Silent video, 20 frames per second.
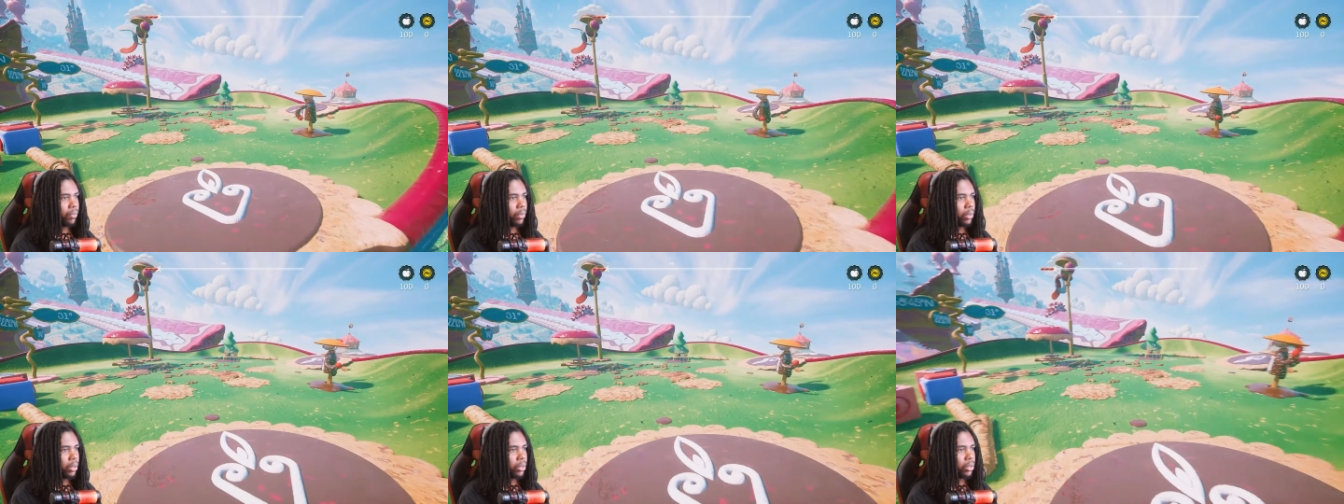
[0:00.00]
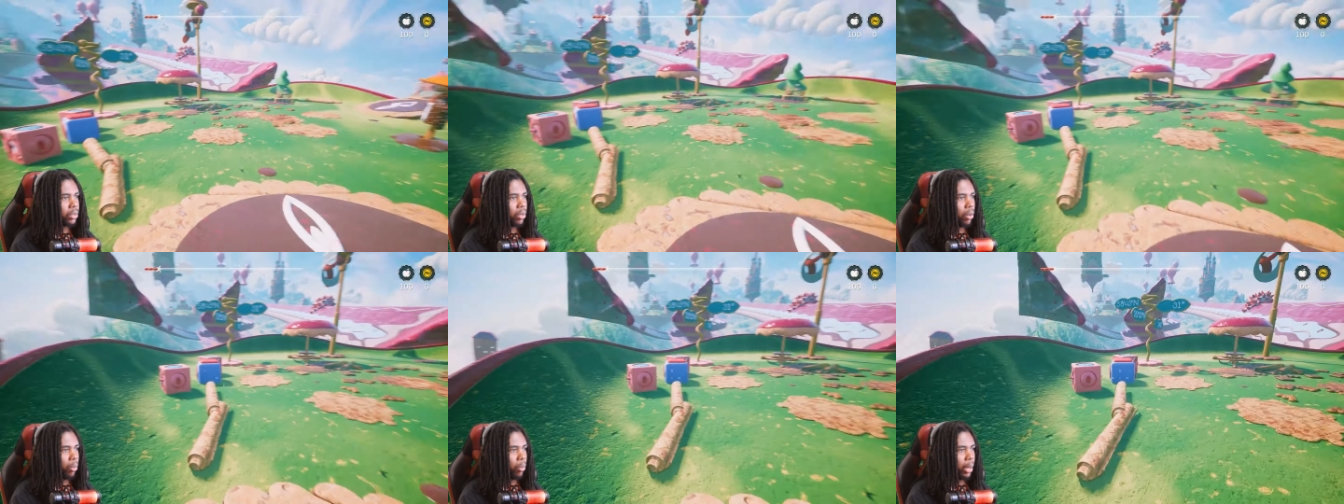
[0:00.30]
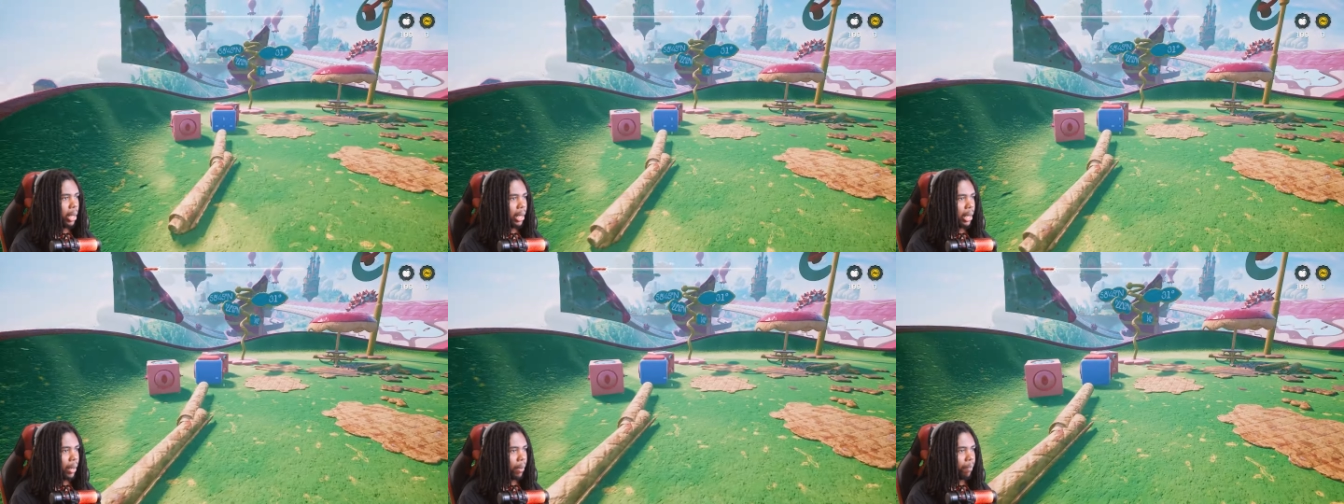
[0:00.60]
There's no
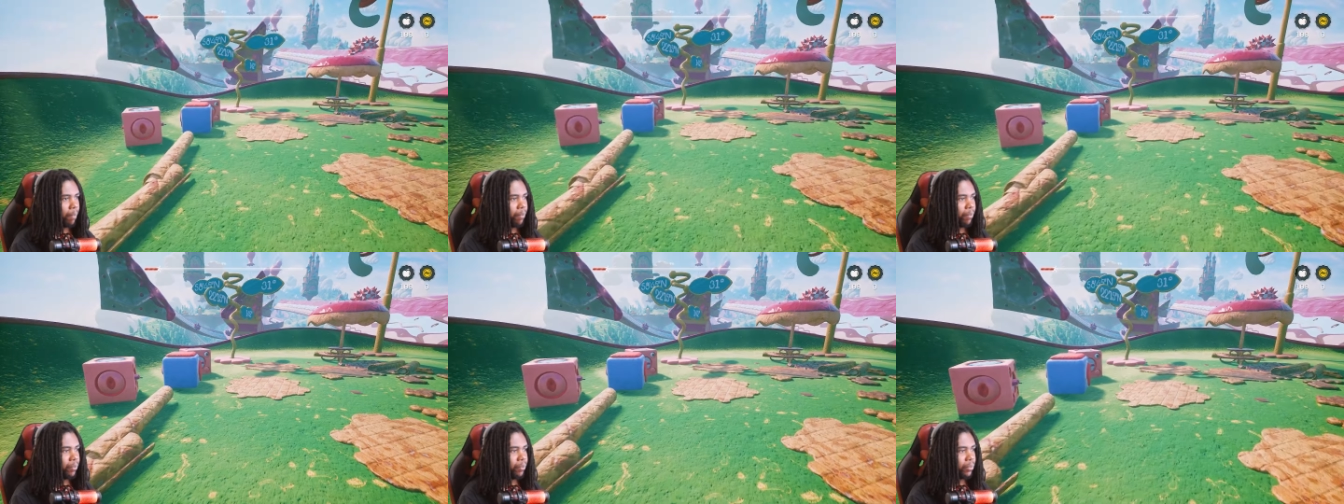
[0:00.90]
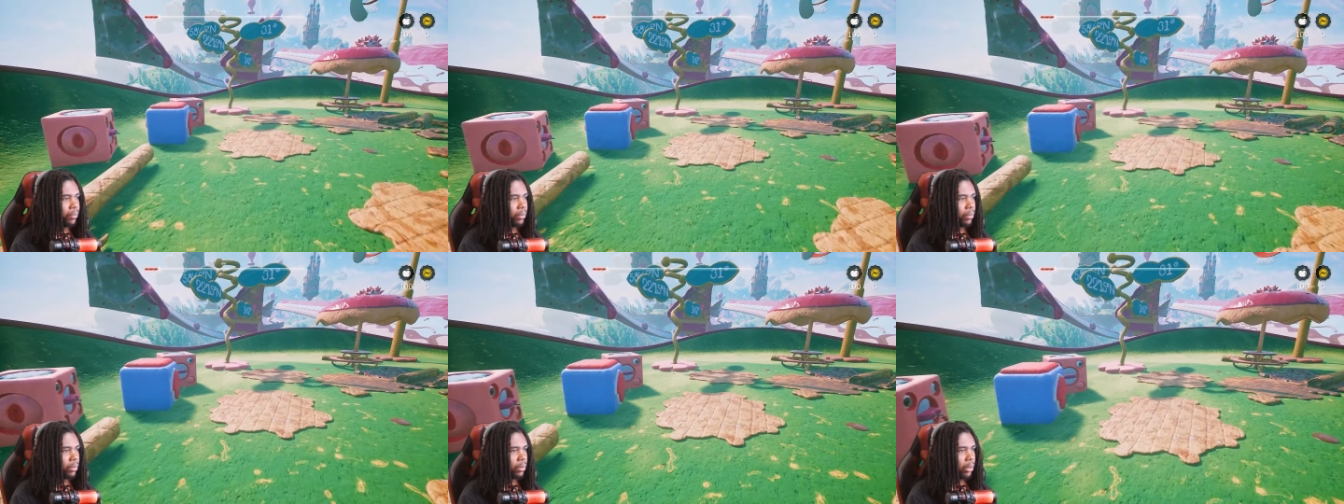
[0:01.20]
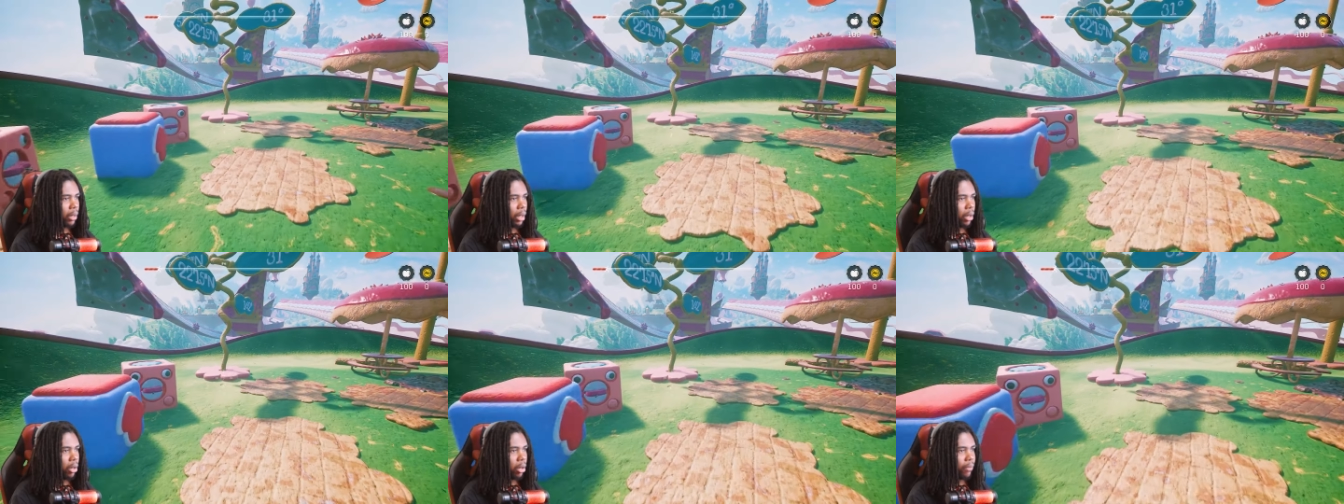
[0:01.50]
way.
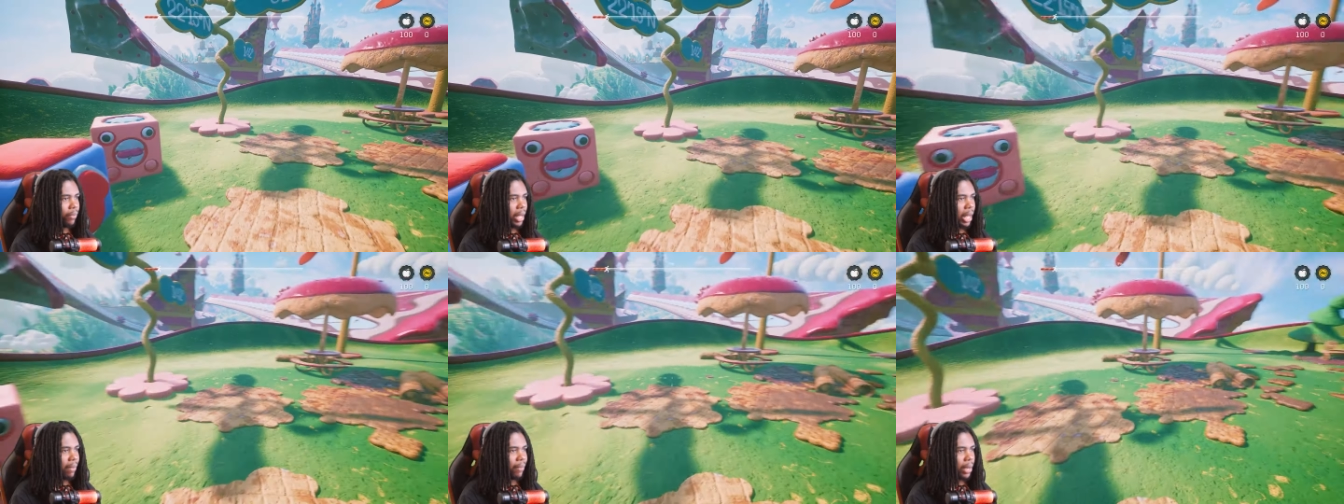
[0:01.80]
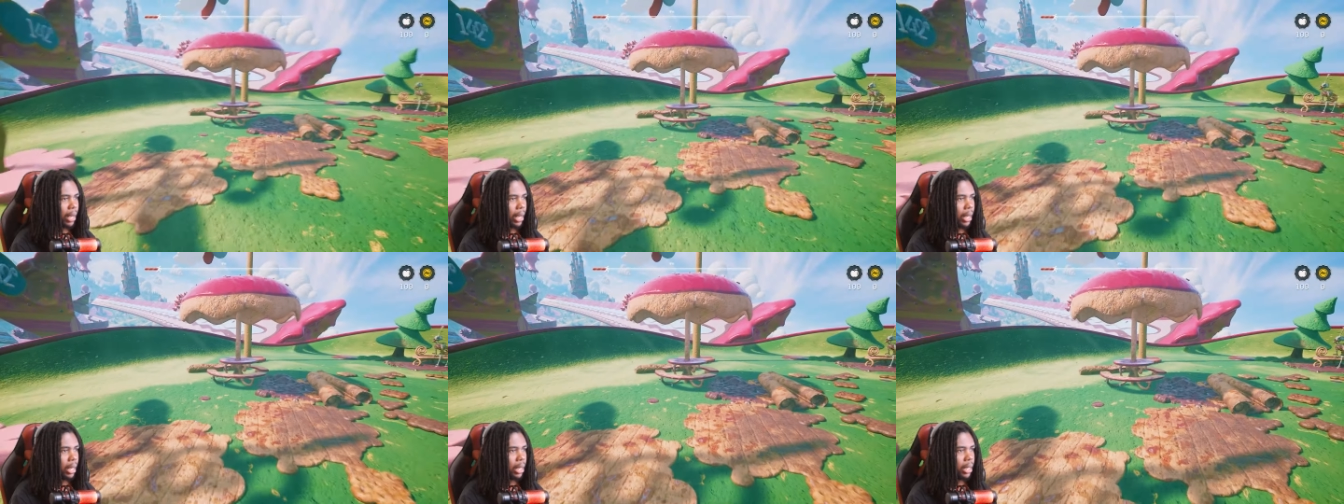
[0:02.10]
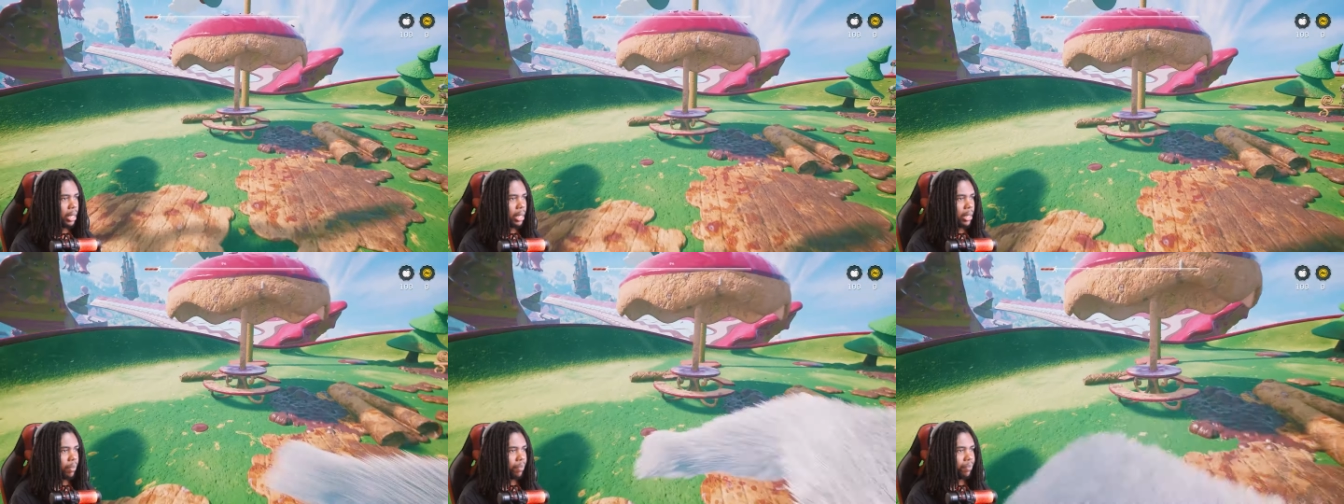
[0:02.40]
I don't even have a
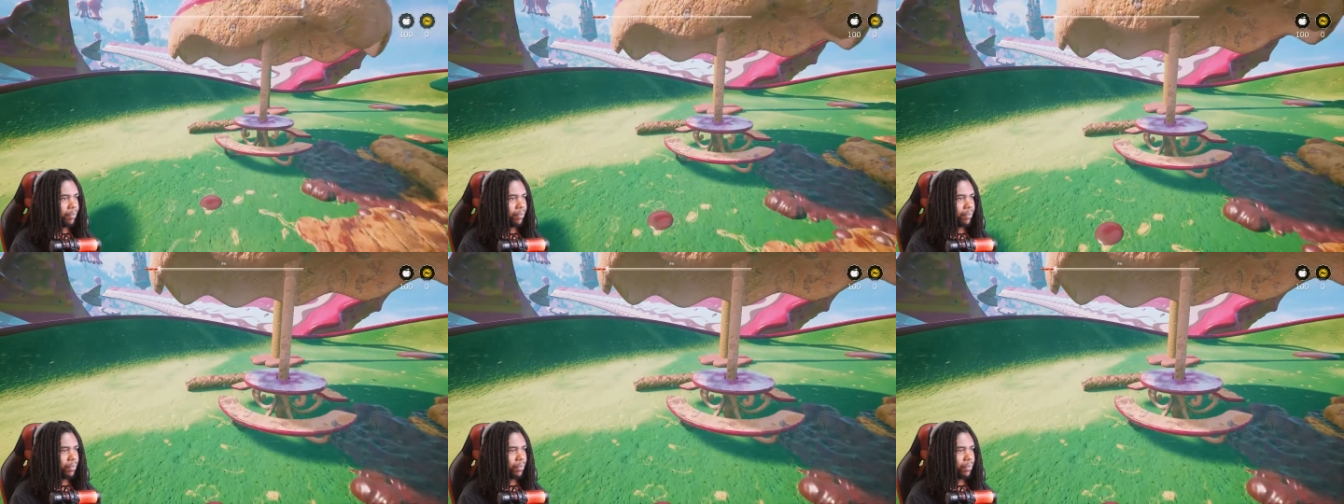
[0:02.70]
gun.